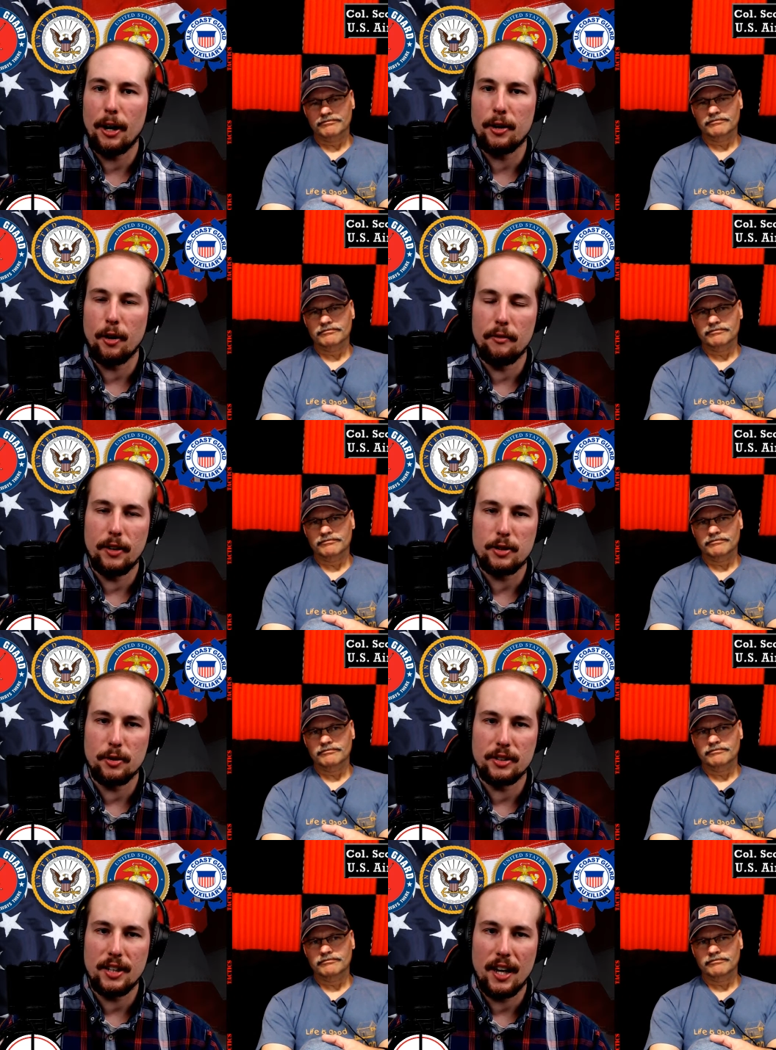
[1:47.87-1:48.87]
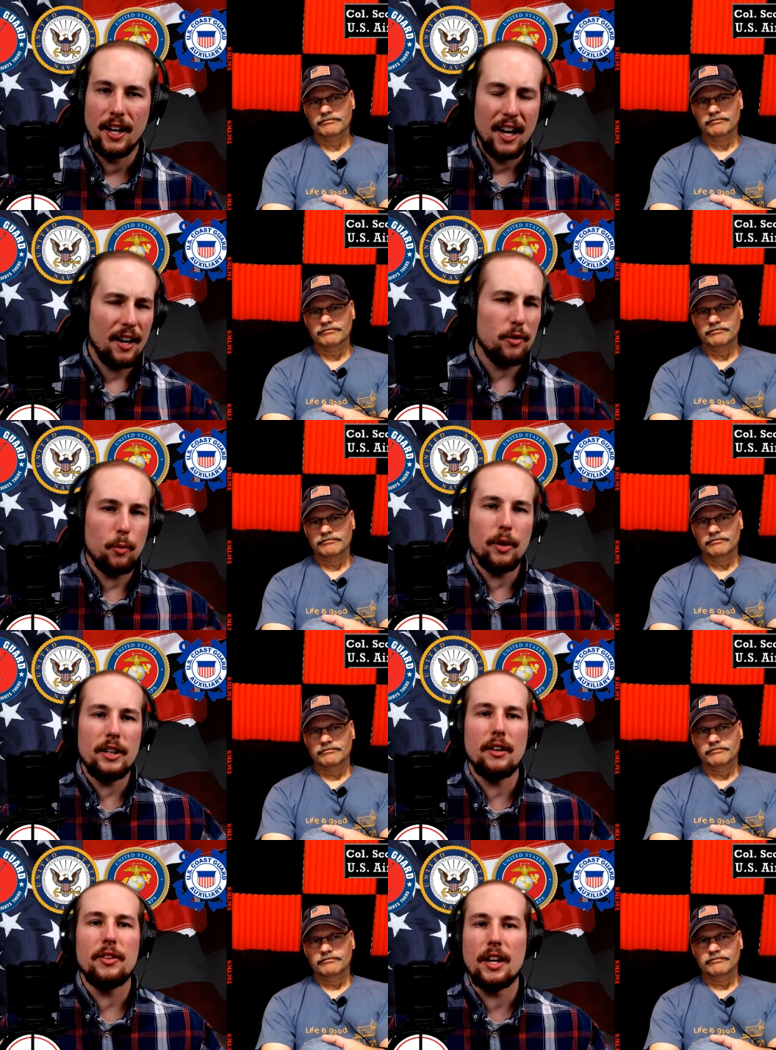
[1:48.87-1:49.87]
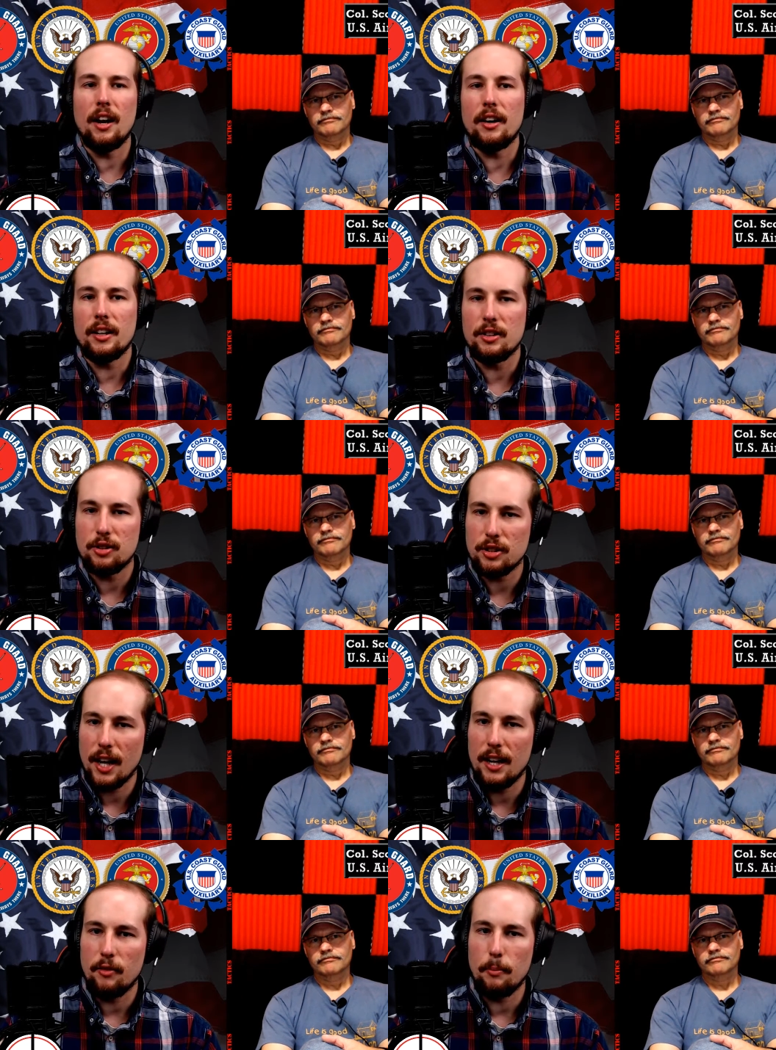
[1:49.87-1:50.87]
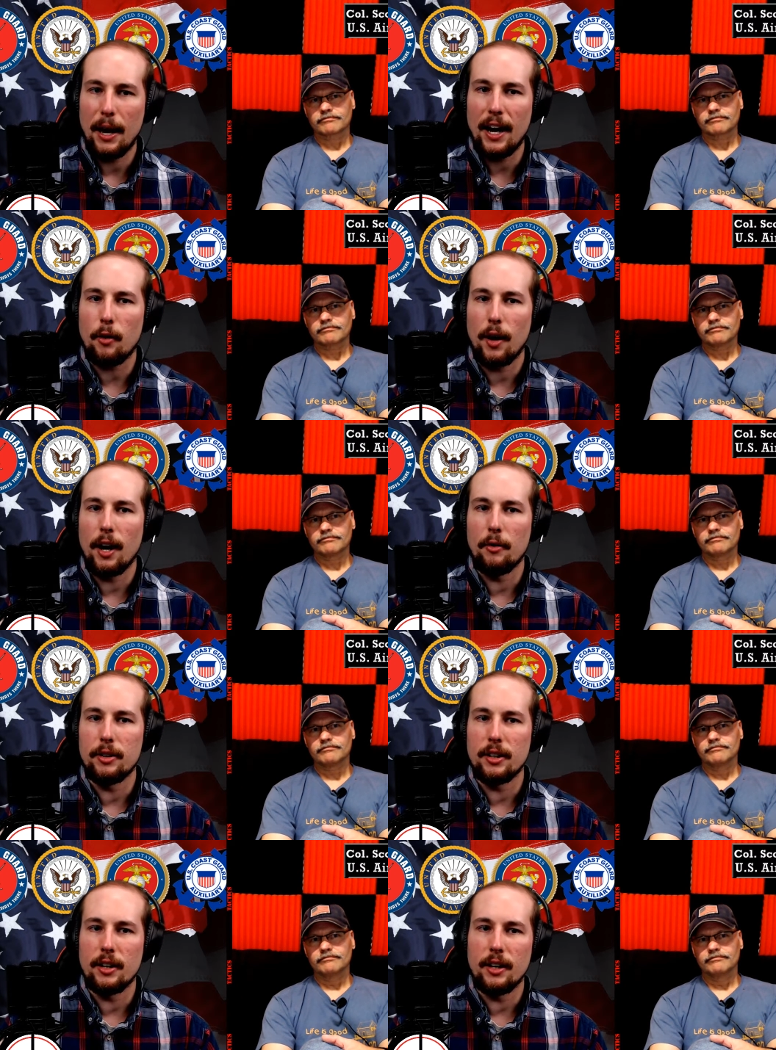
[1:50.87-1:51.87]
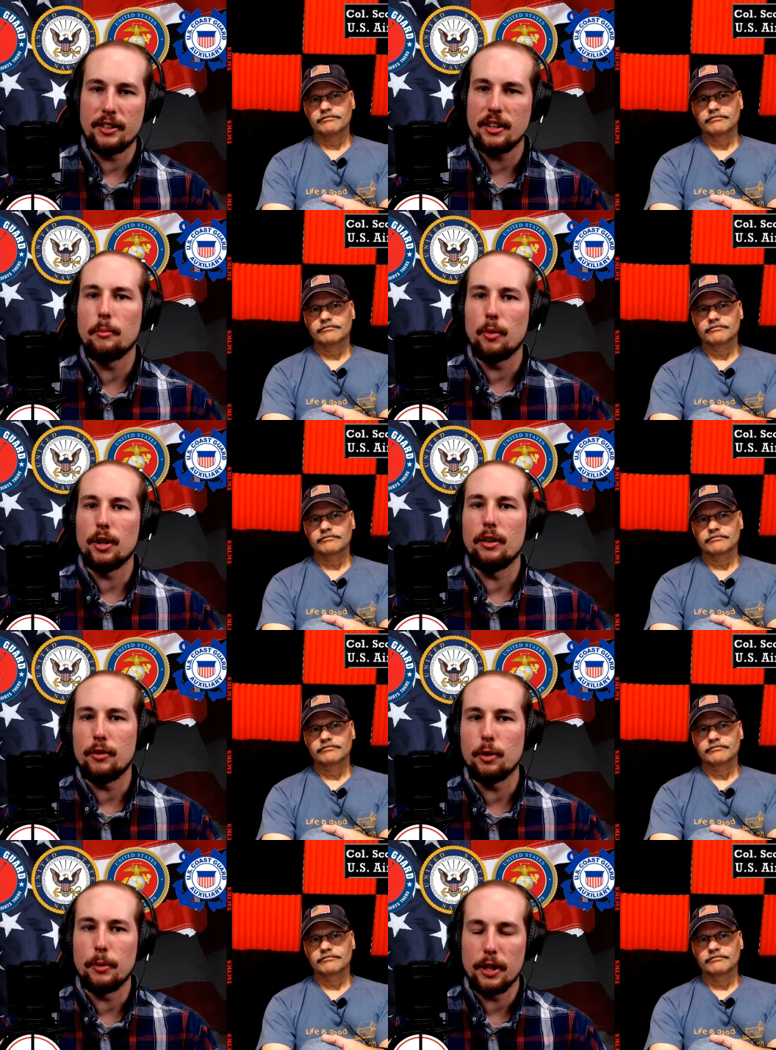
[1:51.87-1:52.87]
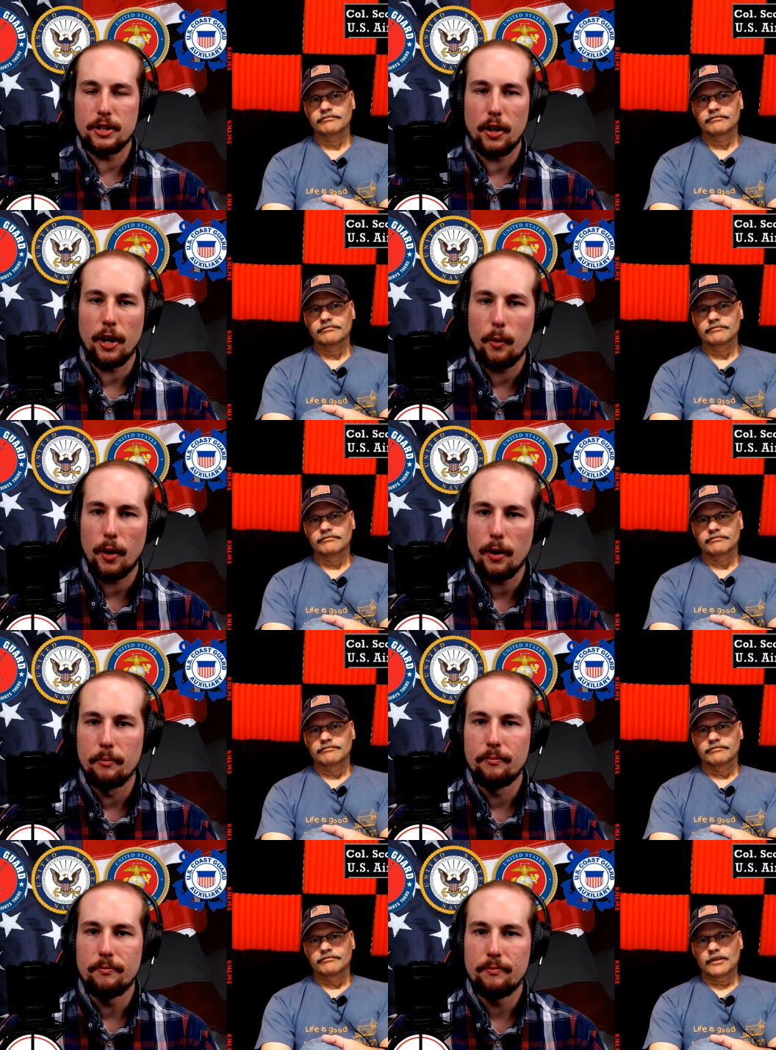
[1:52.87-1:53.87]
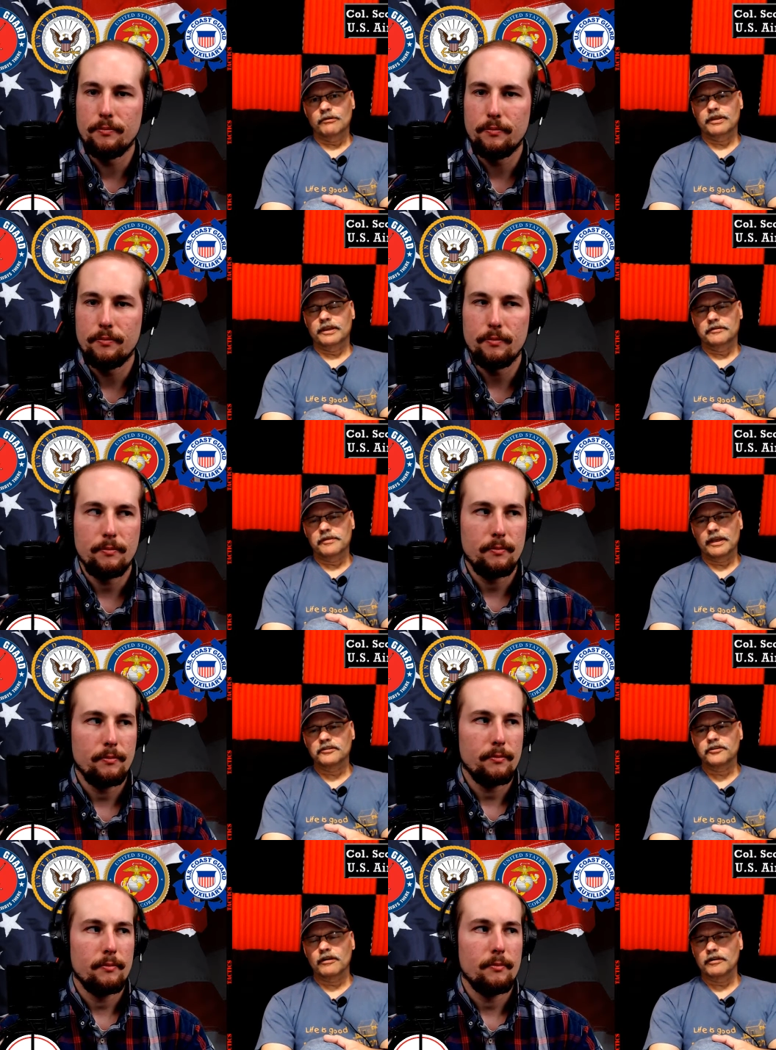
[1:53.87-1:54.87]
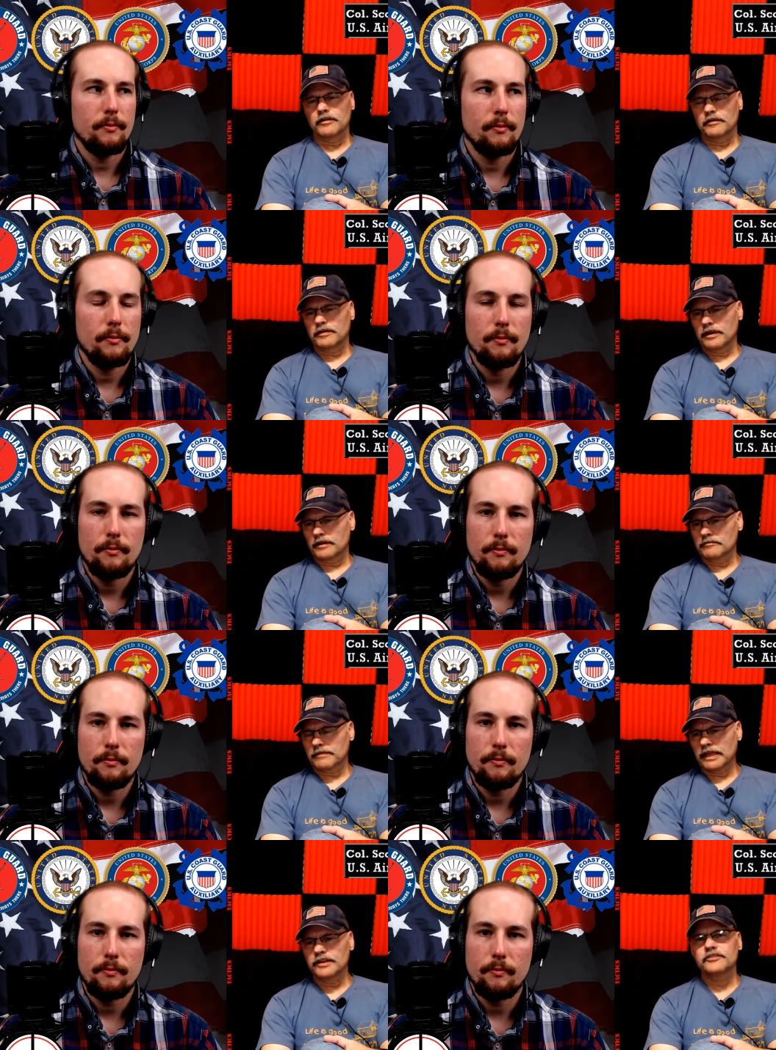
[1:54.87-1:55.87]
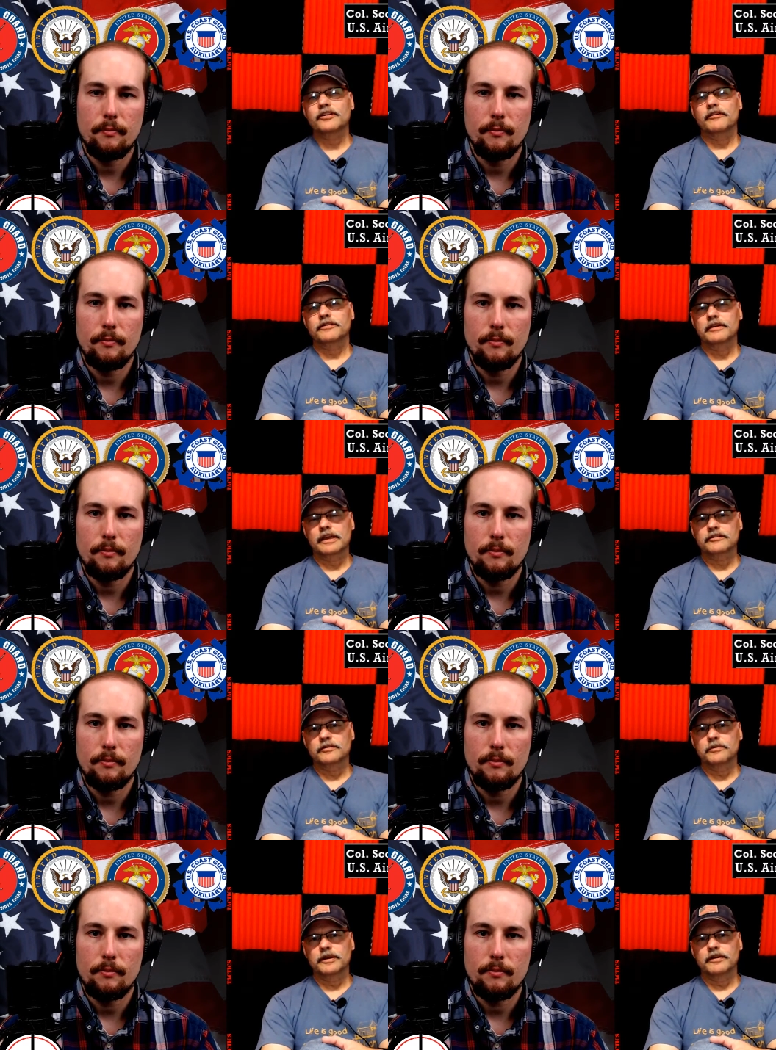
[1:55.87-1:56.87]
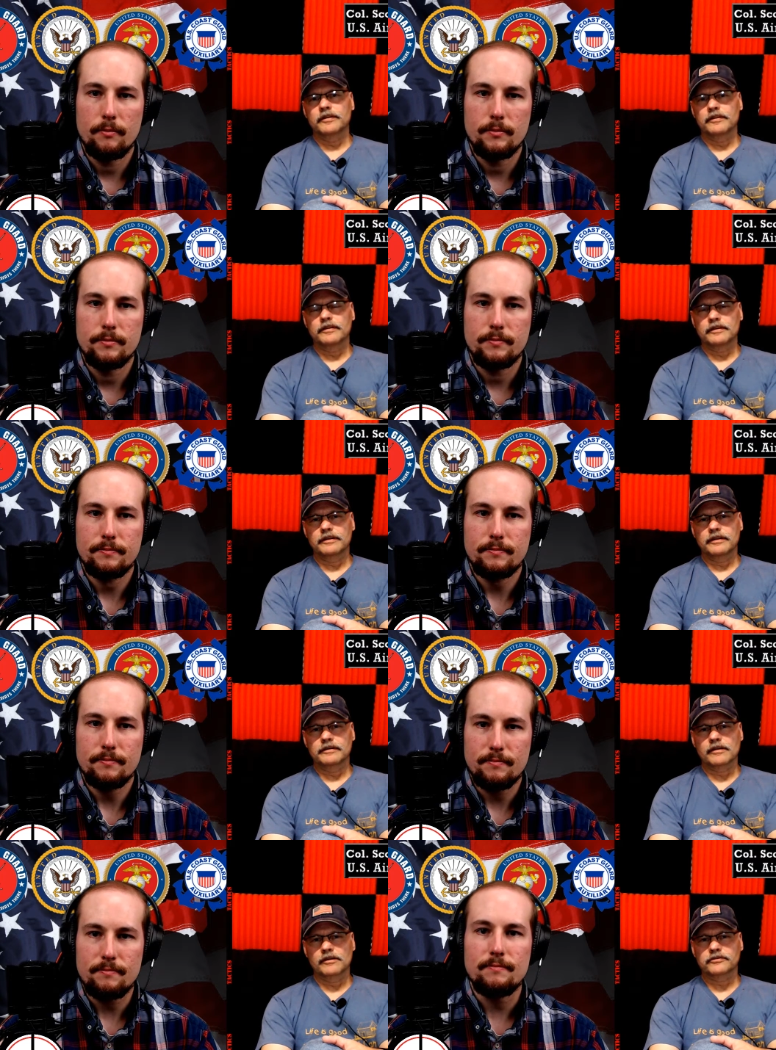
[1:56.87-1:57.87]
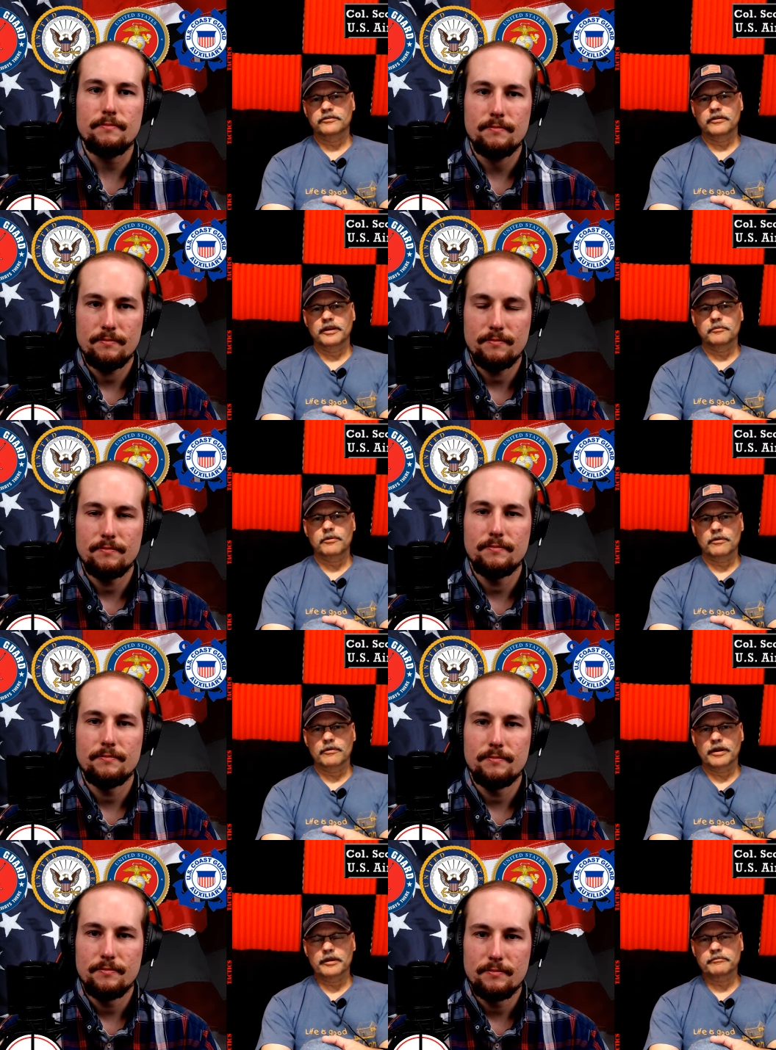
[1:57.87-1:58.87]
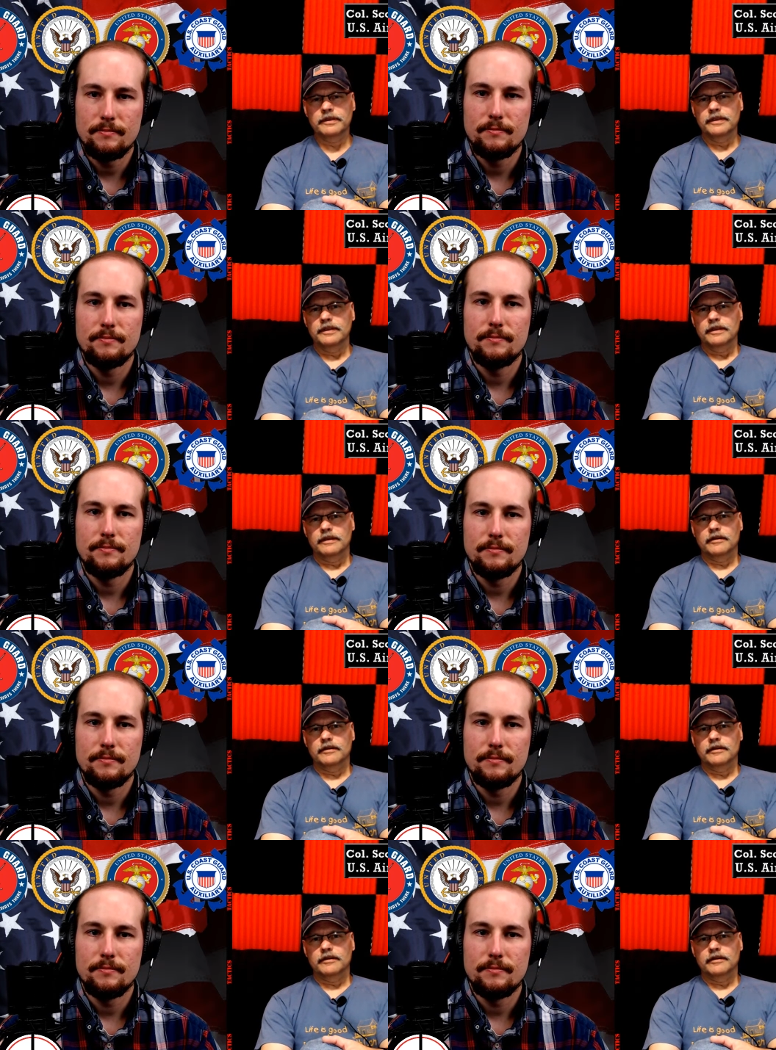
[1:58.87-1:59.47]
Speaker 1: here on Veterans Day, if you would give the audience just kind of a background and a, a summary of your military career.
Speaker 2: Okay. Yeah, I started in um, 87, actually, went into the uh, officer training program, uh,